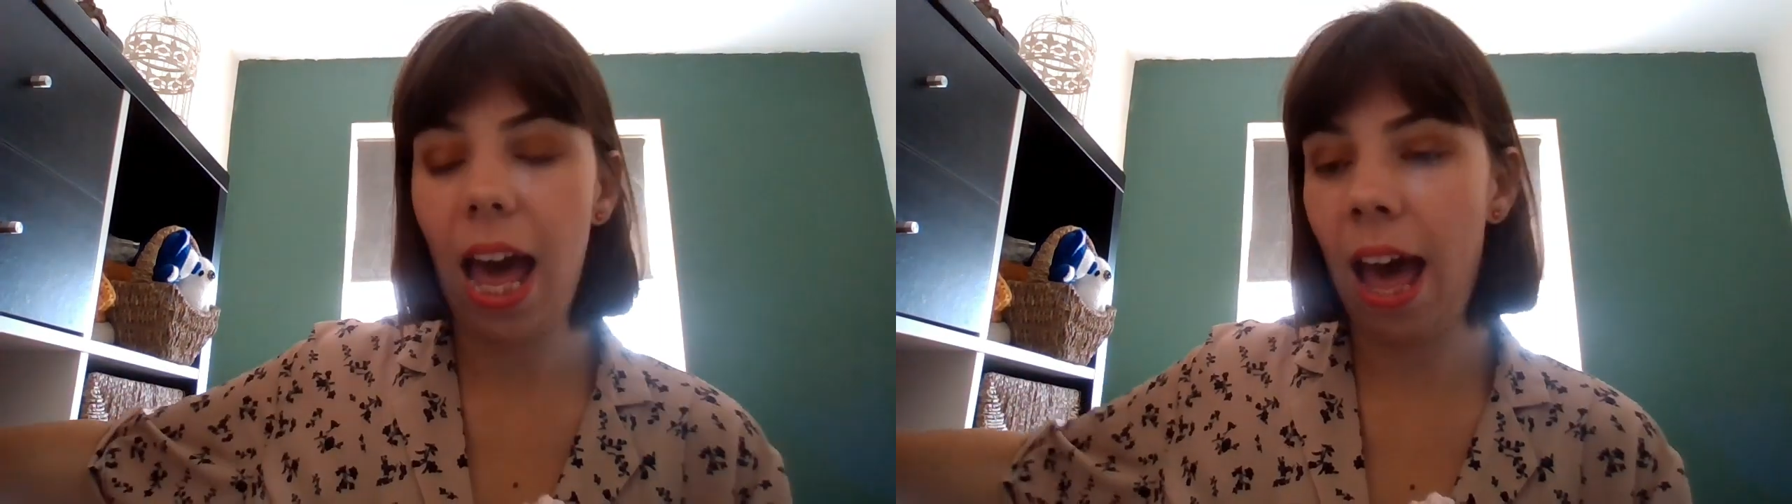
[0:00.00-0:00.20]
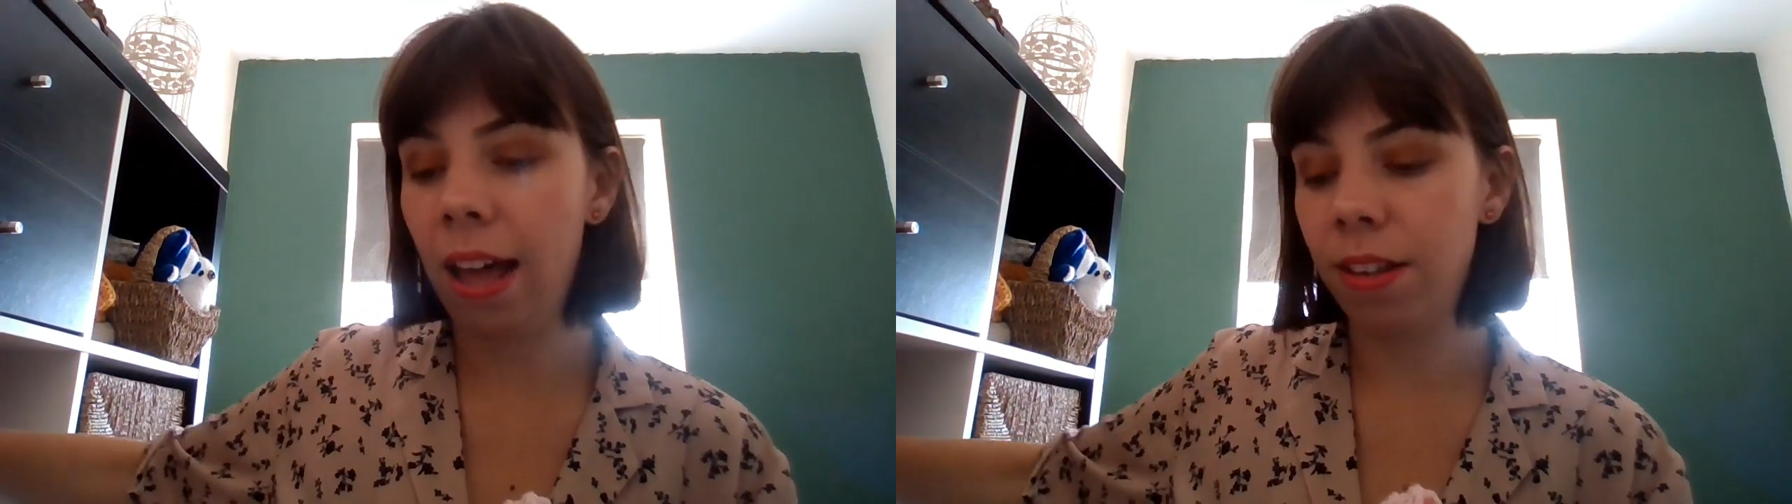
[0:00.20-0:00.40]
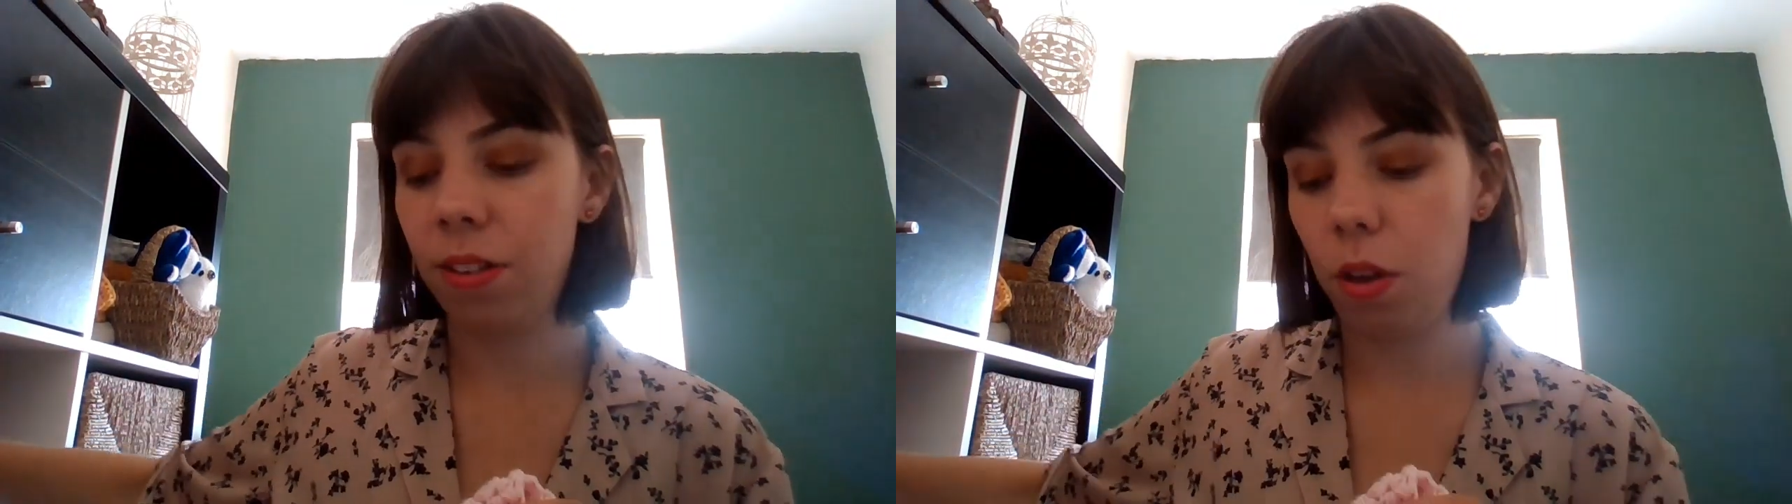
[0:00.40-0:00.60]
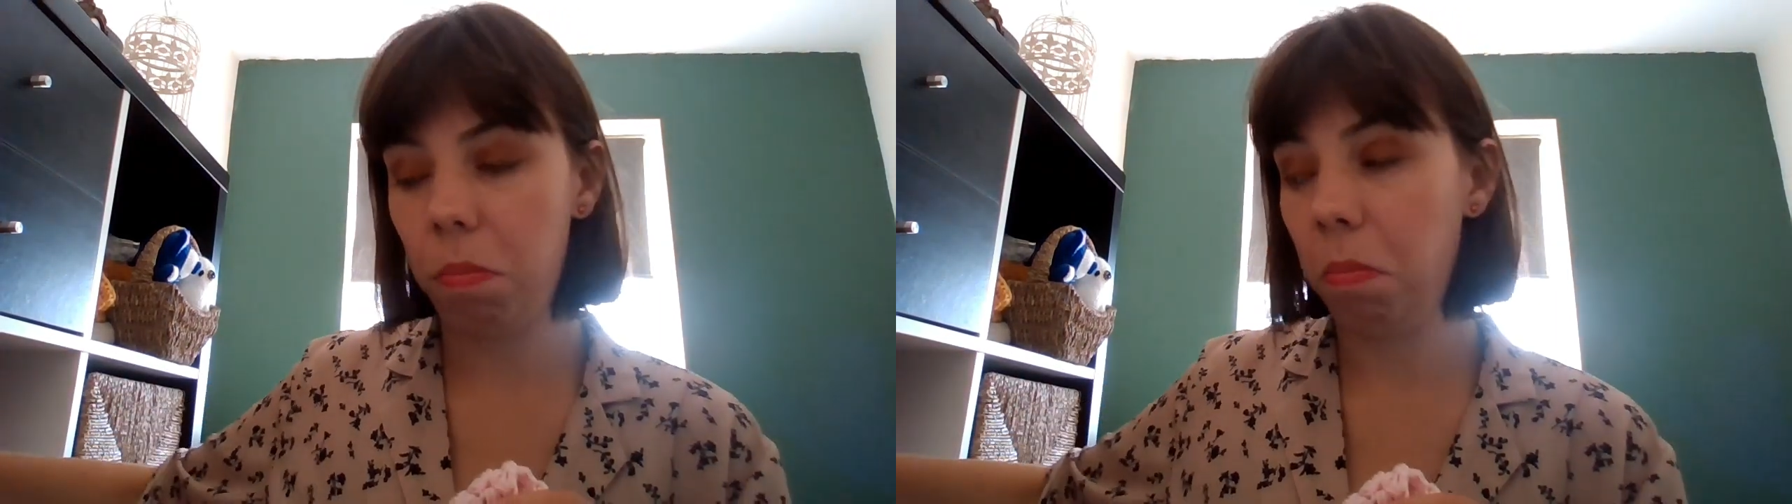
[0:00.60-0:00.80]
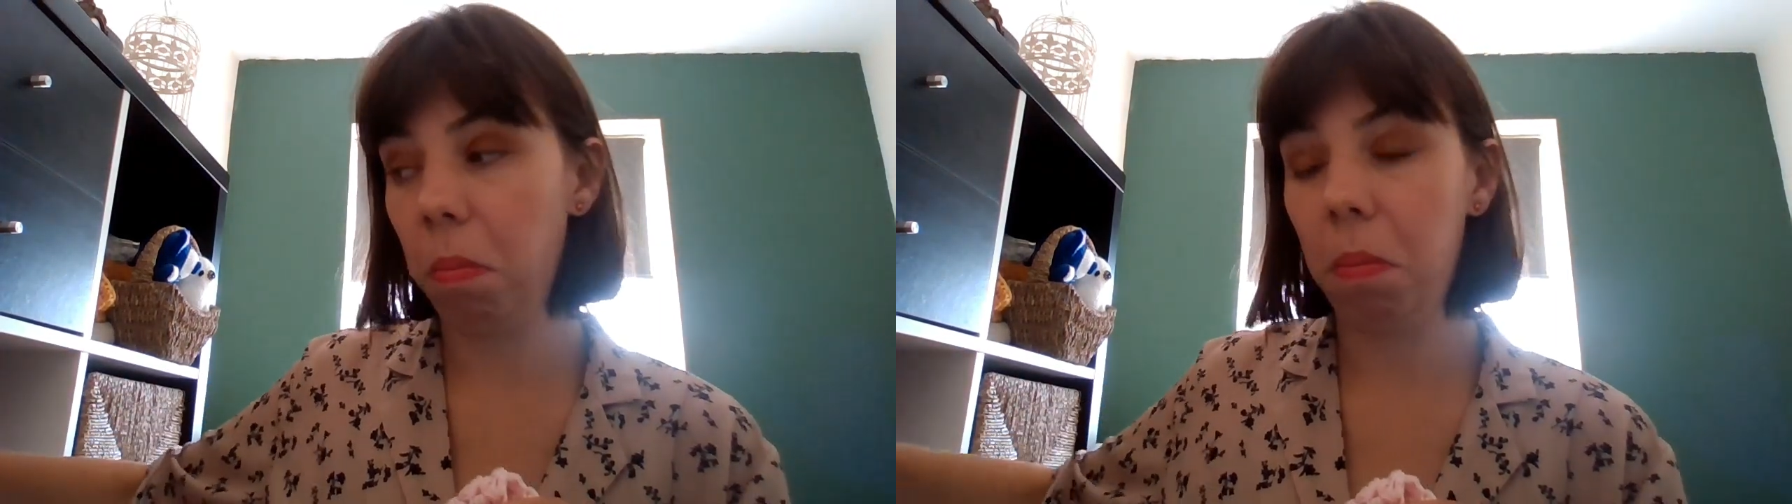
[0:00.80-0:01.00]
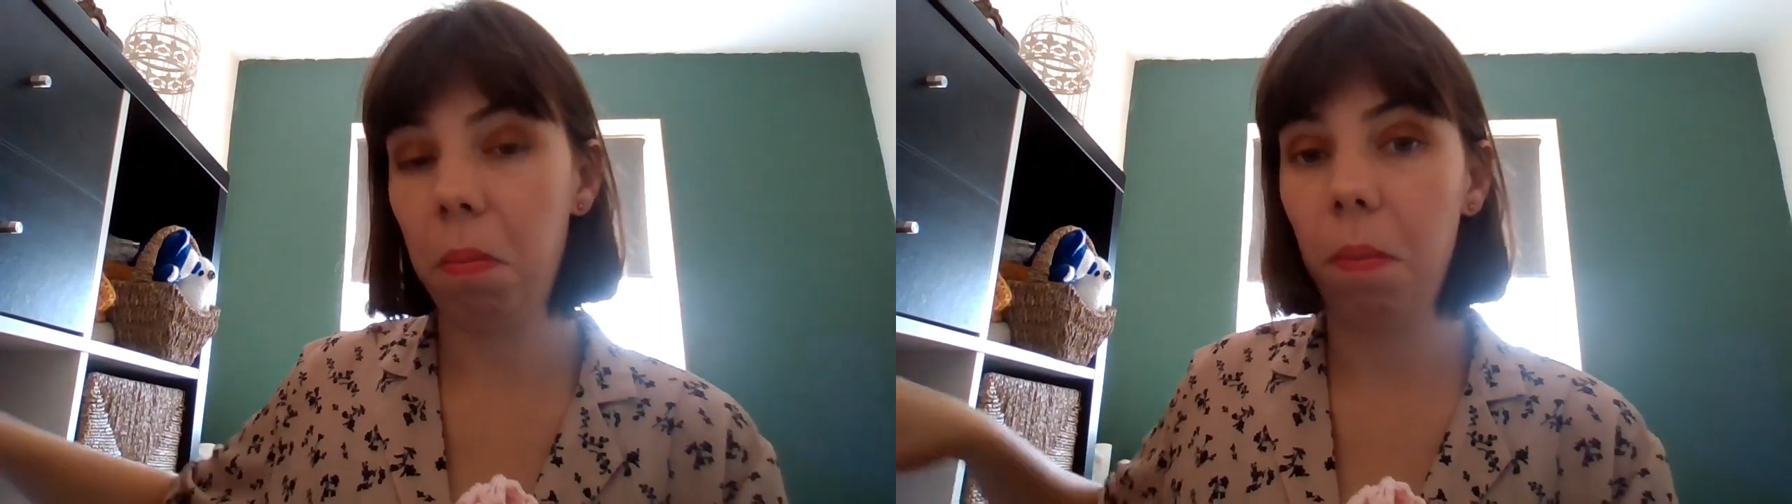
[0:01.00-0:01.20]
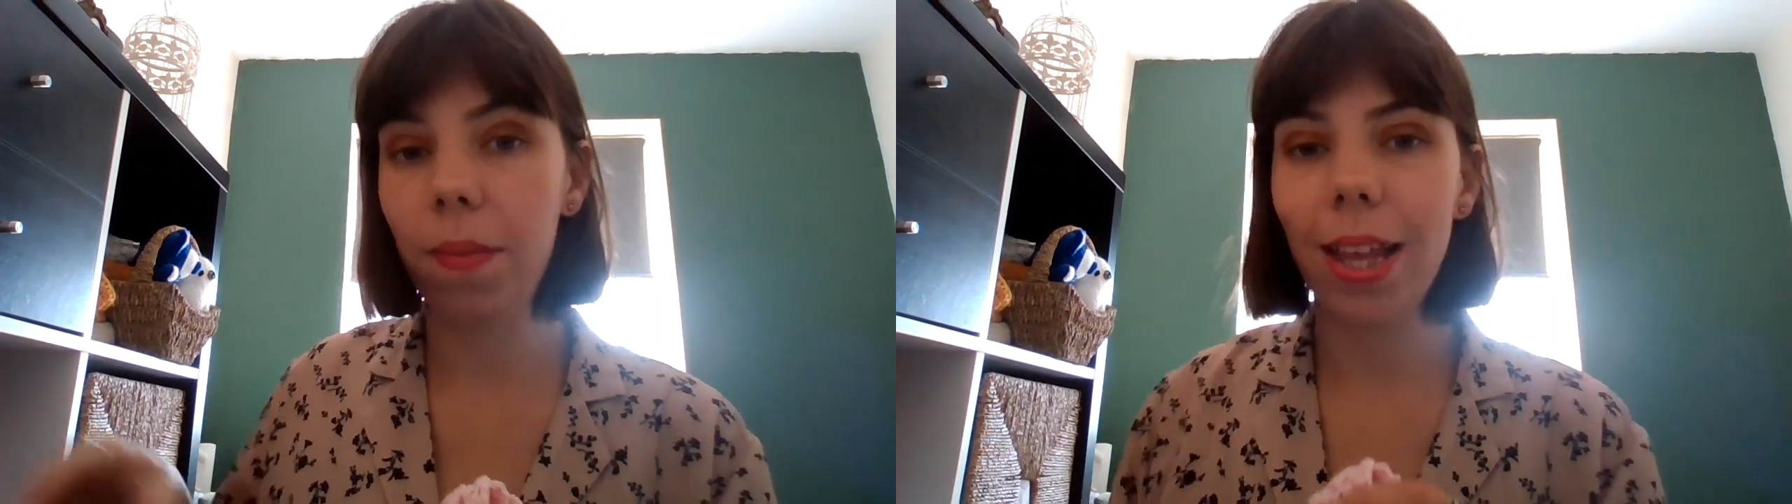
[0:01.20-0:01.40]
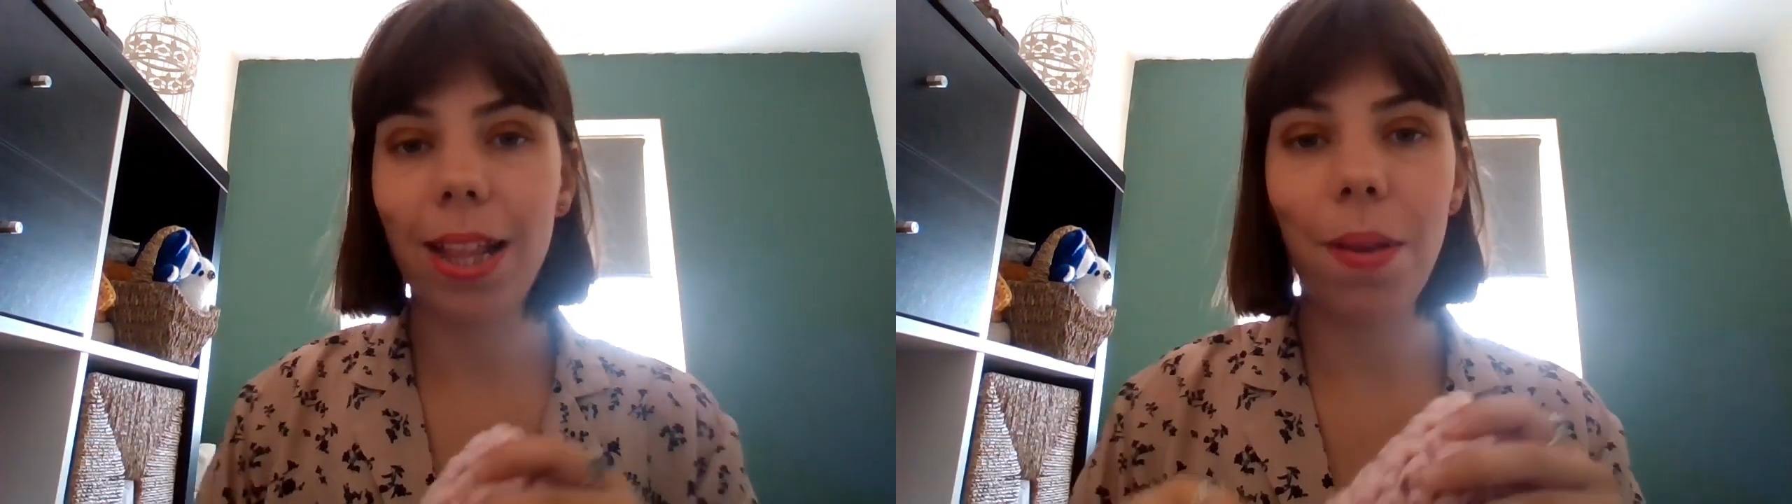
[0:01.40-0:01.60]
And
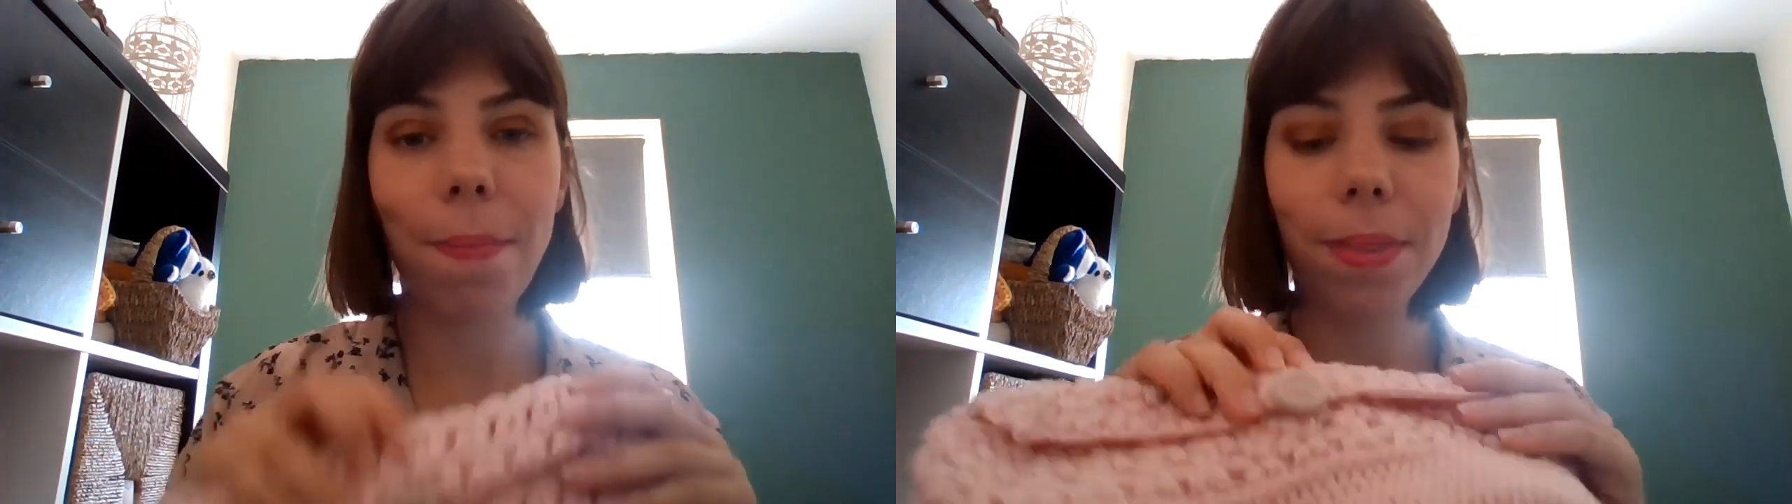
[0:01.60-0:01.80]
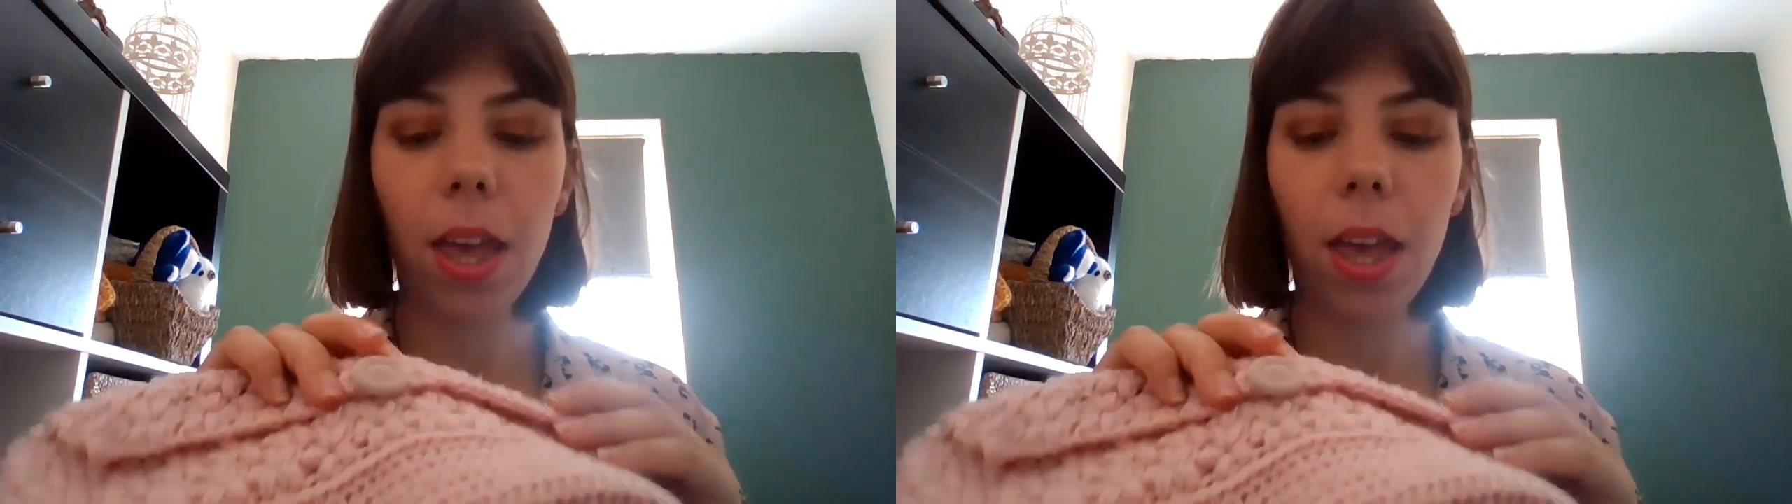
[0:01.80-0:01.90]
yeah,